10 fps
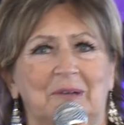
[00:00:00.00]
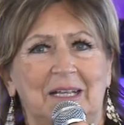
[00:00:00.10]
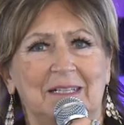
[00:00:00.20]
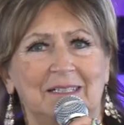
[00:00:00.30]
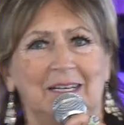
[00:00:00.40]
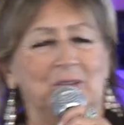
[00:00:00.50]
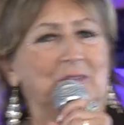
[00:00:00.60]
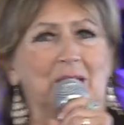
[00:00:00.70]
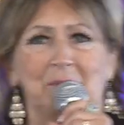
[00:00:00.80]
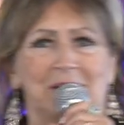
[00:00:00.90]
Well, I don't
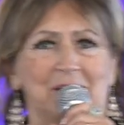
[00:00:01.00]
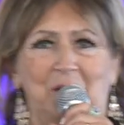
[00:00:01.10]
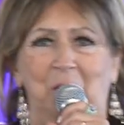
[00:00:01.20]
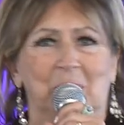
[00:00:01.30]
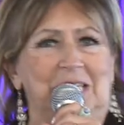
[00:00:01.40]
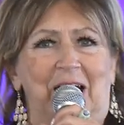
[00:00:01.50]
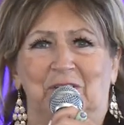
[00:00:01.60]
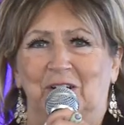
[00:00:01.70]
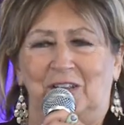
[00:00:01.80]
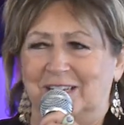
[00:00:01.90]
think Mexico was
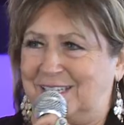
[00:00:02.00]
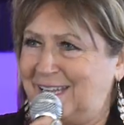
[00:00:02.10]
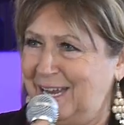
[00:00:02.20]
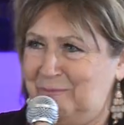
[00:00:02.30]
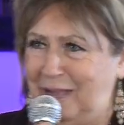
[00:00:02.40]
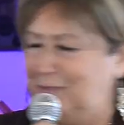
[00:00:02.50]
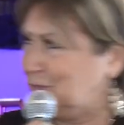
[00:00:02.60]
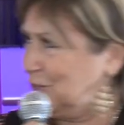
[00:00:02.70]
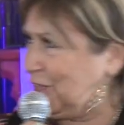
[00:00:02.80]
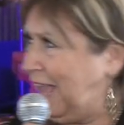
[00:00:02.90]
ever the same
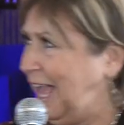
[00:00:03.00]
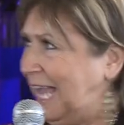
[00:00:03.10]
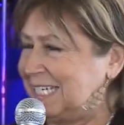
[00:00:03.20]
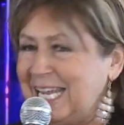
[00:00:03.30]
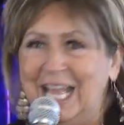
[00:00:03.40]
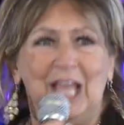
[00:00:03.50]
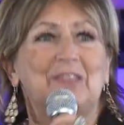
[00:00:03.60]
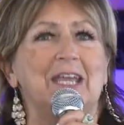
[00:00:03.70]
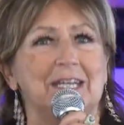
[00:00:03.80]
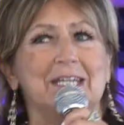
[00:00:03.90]
after that.
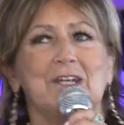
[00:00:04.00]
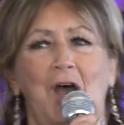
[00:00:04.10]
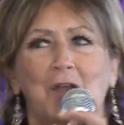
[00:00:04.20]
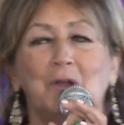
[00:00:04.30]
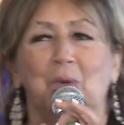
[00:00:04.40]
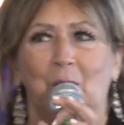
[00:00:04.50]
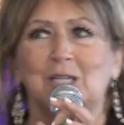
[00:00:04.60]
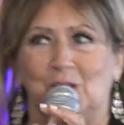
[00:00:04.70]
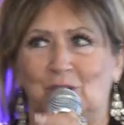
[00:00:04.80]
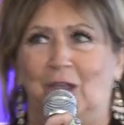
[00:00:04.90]
They did not know
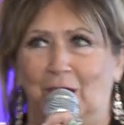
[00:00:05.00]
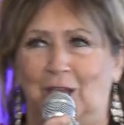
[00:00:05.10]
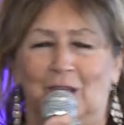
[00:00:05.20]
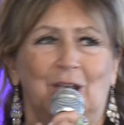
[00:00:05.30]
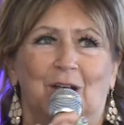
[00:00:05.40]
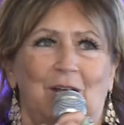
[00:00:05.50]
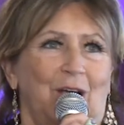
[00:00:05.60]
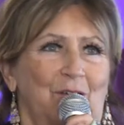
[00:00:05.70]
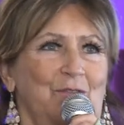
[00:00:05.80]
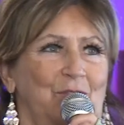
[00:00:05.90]
what to think
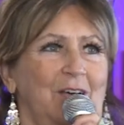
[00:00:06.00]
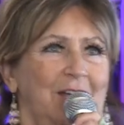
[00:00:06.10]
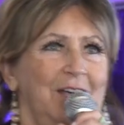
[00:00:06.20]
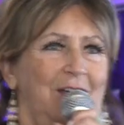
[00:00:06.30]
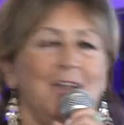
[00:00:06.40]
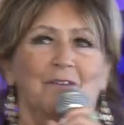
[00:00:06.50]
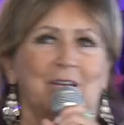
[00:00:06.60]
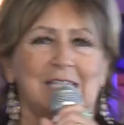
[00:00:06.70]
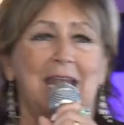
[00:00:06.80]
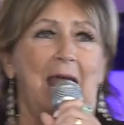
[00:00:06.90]
of all of
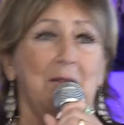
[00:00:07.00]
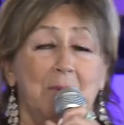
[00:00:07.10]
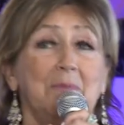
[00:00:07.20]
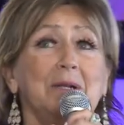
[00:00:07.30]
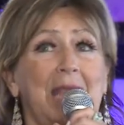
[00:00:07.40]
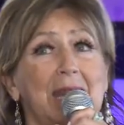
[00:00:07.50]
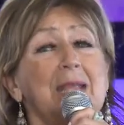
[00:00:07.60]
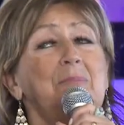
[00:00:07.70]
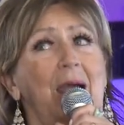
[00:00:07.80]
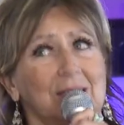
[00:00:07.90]
us. And I remember getting
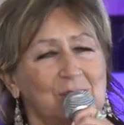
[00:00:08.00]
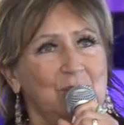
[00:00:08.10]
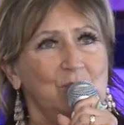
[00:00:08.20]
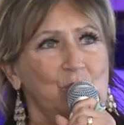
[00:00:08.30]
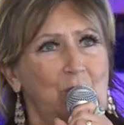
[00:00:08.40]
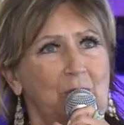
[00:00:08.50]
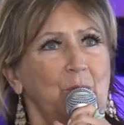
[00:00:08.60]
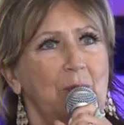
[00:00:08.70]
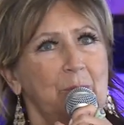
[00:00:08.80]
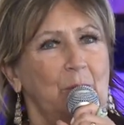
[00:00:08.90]
back to the Toronto
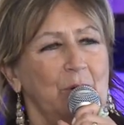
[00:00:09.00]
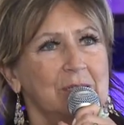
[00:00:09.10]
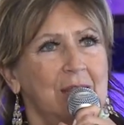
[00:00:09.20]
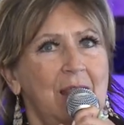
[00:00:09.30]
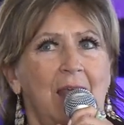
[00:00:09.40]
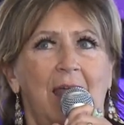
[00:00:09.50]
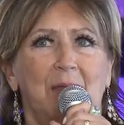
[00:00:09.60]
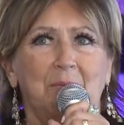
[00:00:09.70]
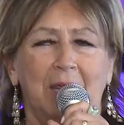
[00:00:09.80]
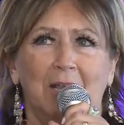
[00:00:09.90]
airport,
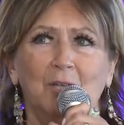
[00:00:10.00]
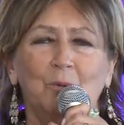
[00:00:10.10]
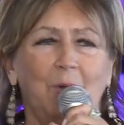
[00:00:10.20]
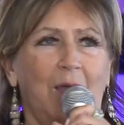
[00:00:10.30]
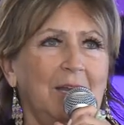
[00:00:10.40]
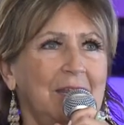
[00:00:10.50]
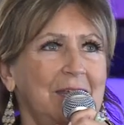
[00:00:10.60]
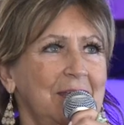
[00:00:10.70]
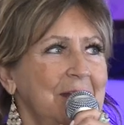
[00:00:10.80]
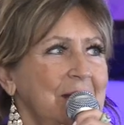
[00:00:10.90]
and Michael
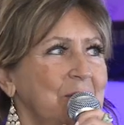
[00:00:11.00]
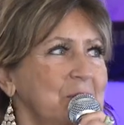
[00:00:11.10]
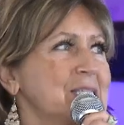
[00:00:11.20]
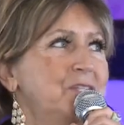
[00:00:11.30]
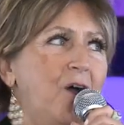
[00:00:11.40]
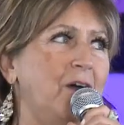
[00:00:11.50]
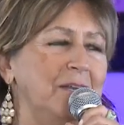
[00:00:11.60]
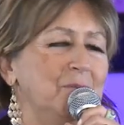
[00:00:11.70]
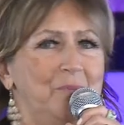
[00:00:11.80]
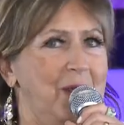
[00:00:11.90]
O'Reilly was not
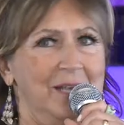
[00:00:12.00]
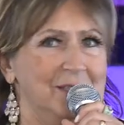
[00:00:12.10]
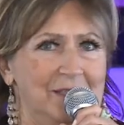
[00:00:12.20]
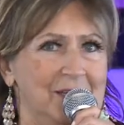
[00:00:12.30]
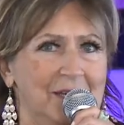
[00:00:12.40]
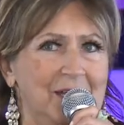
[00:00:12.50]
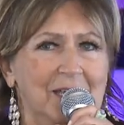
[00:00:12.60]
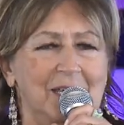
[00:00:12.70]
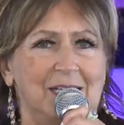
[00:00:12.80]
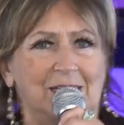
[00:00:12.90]
impressed.
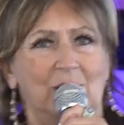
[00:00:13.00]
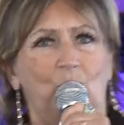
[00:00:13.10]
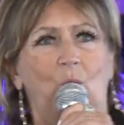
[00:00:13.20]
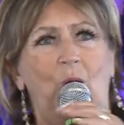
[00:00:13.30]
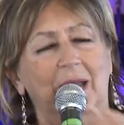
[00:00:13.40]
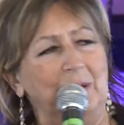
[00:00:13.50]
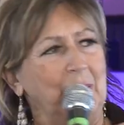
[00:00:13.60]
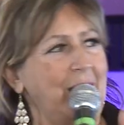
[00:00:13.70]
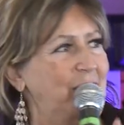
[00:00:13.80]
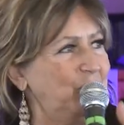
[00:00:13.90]
He said, why do
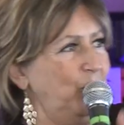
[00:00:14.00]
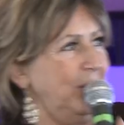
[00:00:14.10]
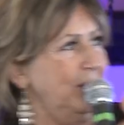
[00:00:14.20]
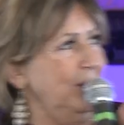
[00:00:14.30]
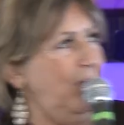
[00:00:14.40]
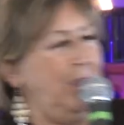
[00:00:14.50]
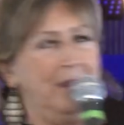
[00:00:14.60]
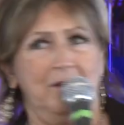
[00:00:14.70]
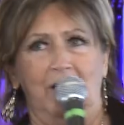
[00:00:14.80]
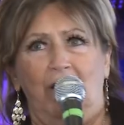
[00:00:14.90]
we have to wait in
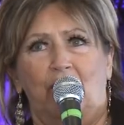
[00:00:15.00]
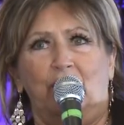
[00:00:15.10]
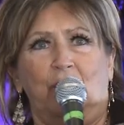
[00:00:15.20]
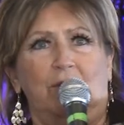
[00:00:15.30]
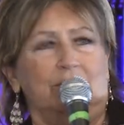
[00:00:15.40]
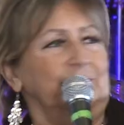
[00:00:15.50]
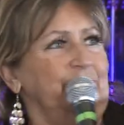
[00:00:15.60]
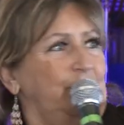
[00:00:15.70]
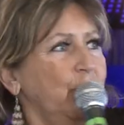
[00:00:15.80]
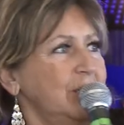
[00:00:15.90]
line for
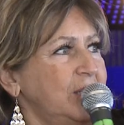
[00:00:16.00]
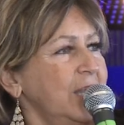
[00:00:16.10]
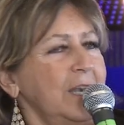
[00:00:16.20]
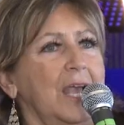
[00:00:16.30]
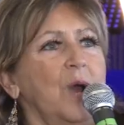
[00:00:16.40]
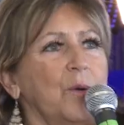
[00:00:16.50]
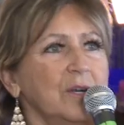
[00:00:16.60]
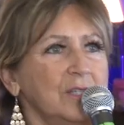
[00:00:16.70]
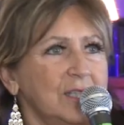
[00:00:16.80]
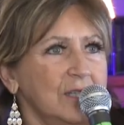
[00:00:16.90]
14
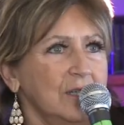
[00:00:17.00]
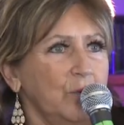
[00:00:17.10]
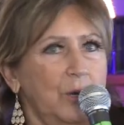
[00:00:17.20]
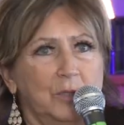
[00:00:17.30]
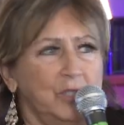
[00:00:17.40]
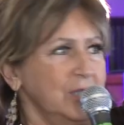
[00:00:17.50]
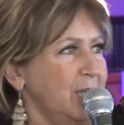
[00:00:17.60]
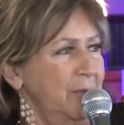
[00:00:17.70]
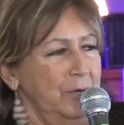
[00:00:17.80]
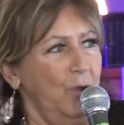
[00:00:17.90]
hours when we're just
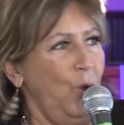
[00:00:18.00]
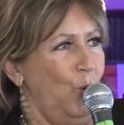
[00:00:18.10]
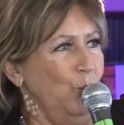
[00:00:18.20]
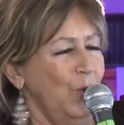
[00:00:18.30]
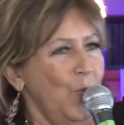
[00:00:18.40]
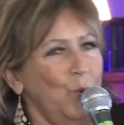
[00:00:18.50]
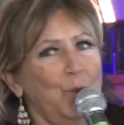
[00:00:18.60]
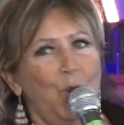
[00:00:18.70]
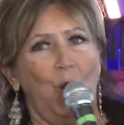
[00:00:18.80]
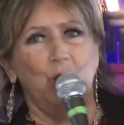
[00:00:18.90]
coming home,
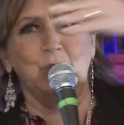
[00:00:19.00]
when all